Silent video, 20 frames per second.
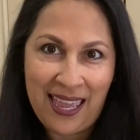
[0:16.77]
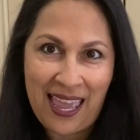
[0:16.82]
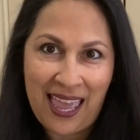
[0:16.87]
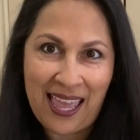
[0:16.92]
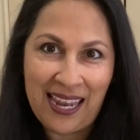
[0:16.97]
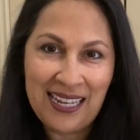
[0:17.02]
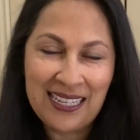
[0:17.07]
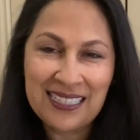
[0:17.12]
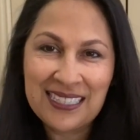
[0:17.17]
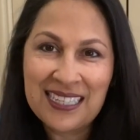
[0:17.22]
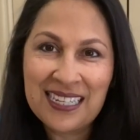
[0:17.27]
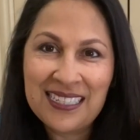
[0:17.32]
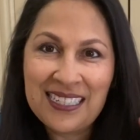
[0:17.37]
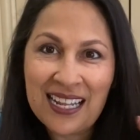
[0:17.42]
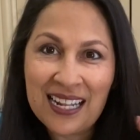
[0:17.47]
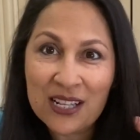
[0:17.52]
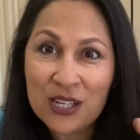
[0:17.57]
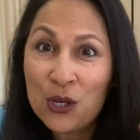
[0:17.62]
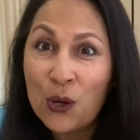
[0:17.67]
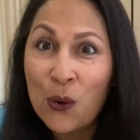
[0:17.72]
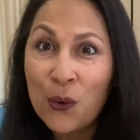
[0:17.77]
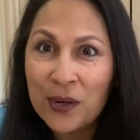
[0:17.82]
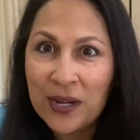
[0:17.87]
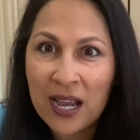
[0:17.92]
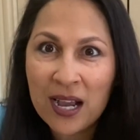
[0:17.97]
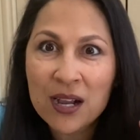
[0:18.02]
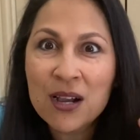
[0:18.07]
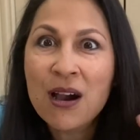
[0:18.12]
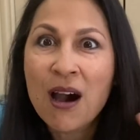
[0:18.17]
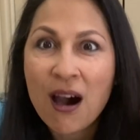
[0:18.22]
and it's the
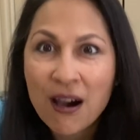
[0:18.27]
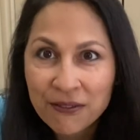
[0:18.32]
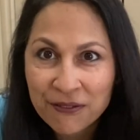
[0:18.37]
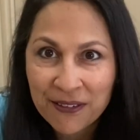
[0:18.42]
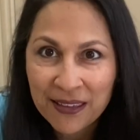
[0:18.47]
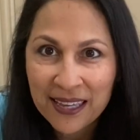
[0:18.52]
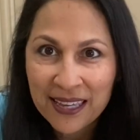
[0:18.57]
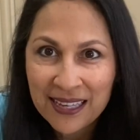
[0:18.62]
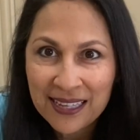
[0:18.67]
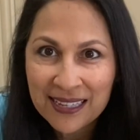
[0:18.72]
Dalgona Coffee.